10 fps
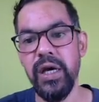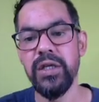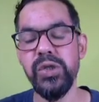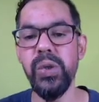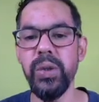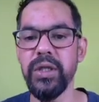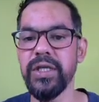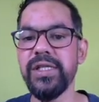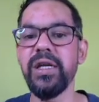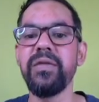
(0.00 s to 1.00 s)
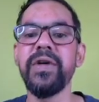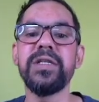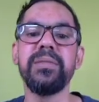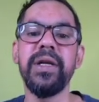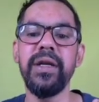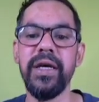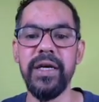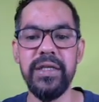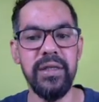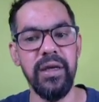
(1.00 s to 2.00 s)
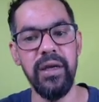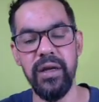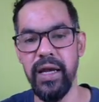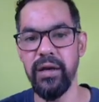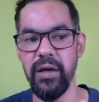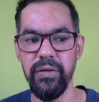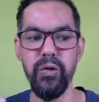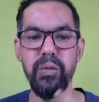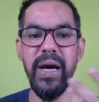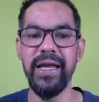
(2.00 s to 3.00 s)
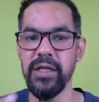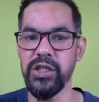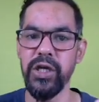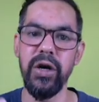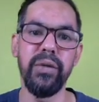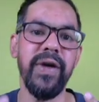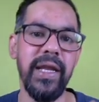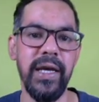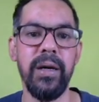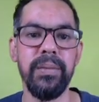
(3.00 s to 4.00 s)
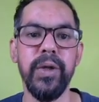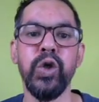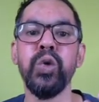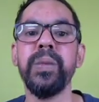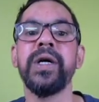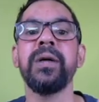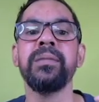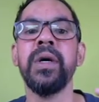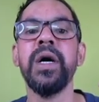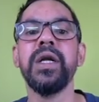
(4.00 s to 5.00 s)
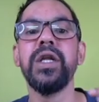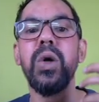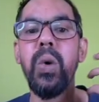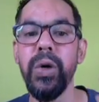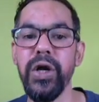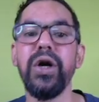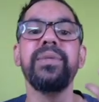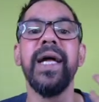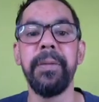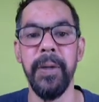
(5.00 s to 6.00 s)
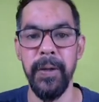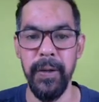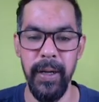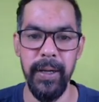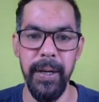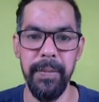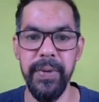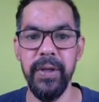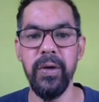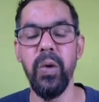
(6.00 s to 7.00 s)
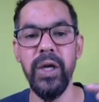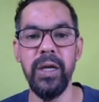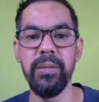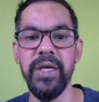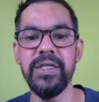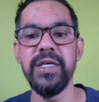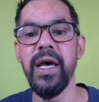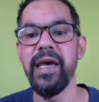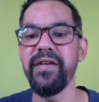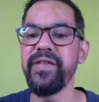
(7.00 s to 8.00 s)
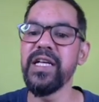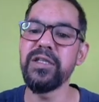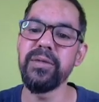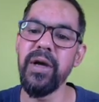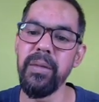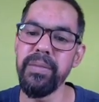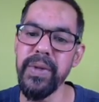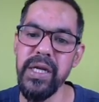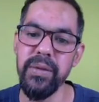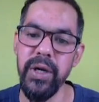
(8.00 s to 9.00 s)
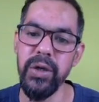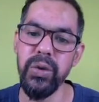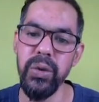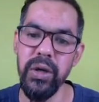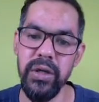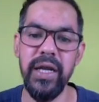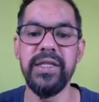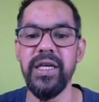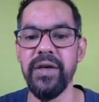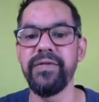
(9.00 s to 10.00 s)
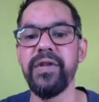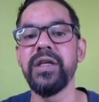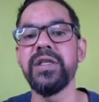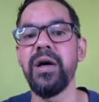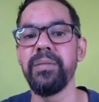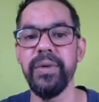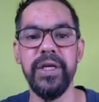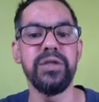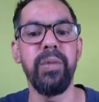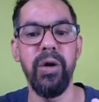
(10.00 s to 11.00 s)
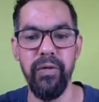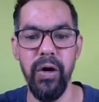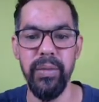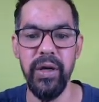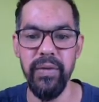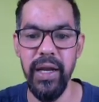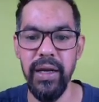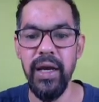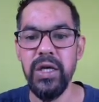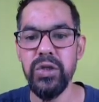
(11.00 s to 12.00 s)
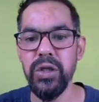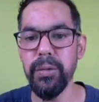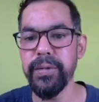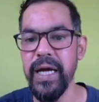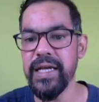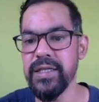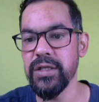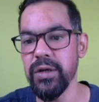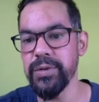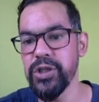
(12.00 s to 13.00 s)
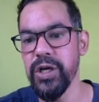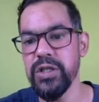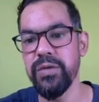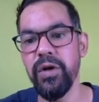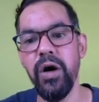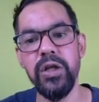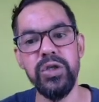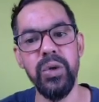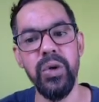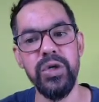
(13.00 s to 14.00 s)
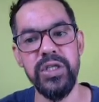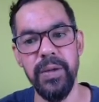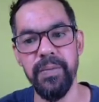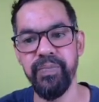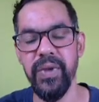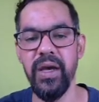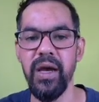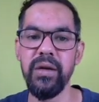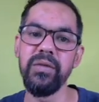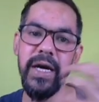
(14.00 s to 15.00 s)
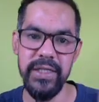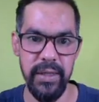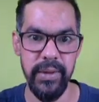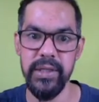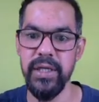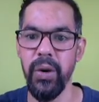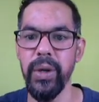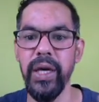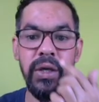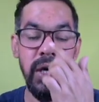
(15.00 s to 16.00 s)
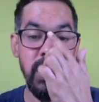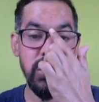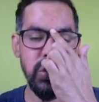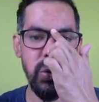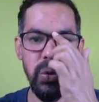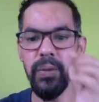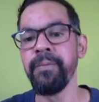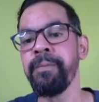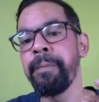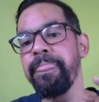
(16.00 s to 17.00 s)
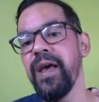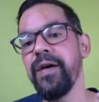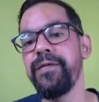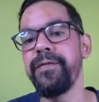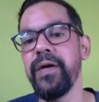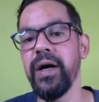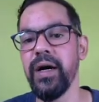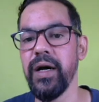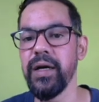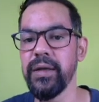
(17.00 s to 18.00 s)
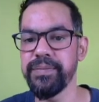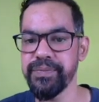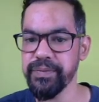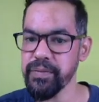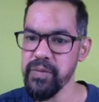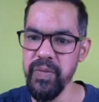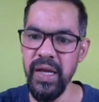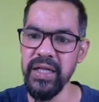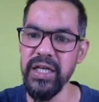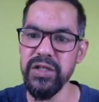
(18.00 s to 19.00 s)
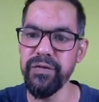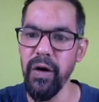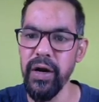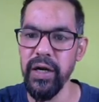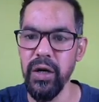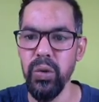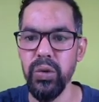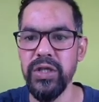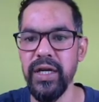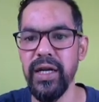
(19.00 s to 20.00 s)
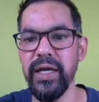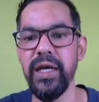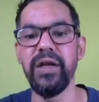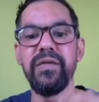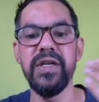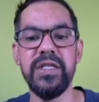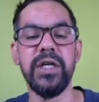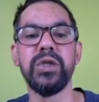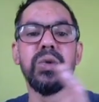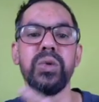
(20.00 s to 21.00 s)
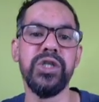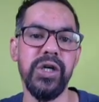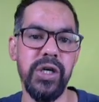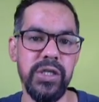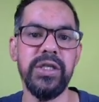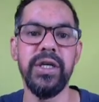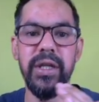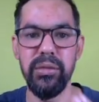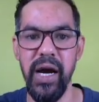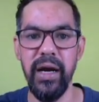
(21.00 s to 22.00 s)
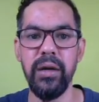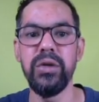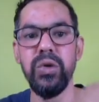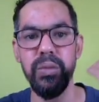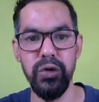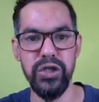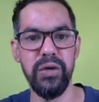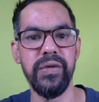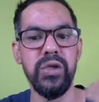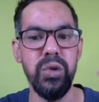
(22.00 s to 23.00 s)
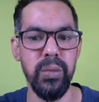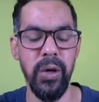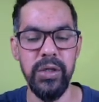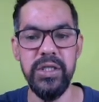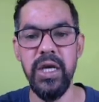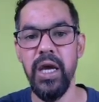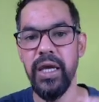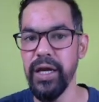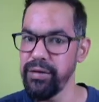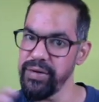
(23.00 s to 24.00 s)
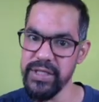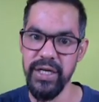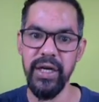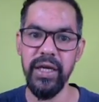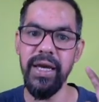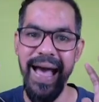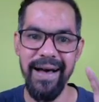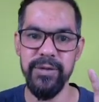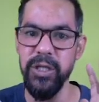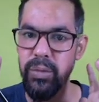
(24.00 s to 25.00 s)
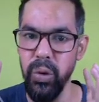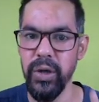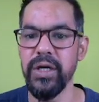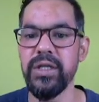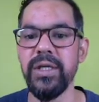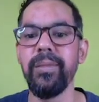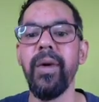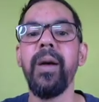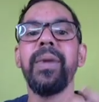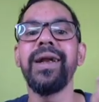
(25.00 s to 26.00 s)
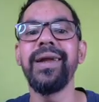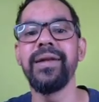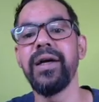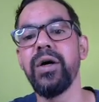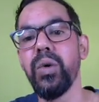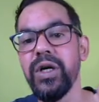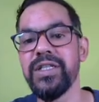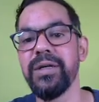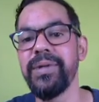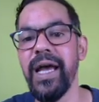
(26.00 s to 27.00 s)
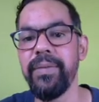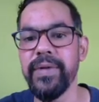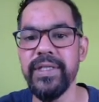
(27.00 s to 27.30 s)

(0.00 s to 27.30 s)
So this investment, he is like, if you buy the share of any company, you become the owner of that particular company. Owner means if this company will do, let's say if this company is performing well, so the prices of shares will also goes up and vice versa. Okay, so if this foreigner who generally invested through shares in the market, through mutual fund, through bonds, he invested, he have some ownership, but the ownership type is